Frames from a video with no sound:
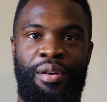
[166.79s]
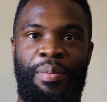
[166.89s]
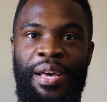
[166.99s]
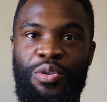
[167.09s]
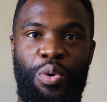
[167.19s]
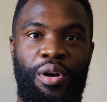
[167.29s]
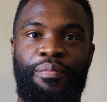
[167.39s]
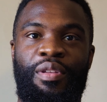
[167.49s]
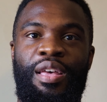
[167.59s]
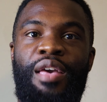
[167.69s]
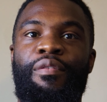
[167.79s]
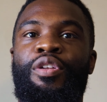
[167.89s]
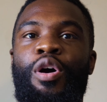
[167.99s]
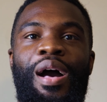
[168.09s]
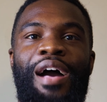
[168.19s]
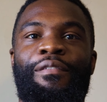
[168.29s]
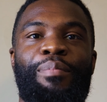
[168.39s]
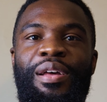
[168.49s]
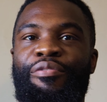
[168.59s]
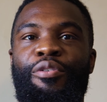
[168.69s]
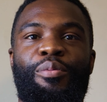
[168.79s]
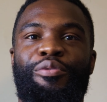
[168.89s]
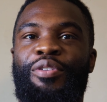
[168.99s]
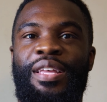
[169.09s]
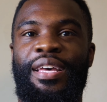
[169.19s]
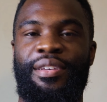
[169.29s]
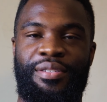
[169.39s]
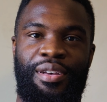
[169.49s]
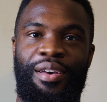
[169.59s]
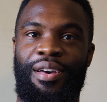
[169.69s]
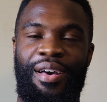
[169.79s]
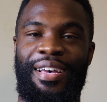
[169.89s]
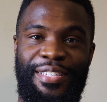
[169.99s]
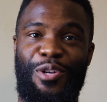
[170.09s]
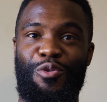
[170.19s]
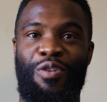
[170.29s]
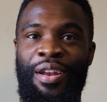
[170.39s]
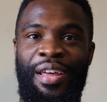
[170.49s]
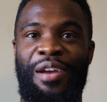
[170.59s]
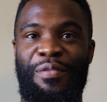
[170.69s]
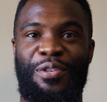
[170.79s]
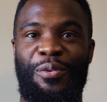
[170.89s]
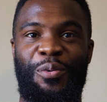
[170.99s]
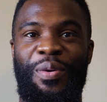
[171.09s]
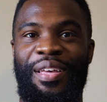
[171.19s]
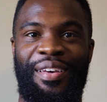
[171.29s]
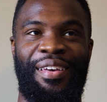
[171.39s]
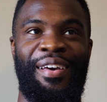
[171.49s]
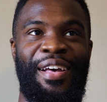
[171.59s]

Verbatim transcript: But guess what? Even though I haven't played football for years, I still run every single week.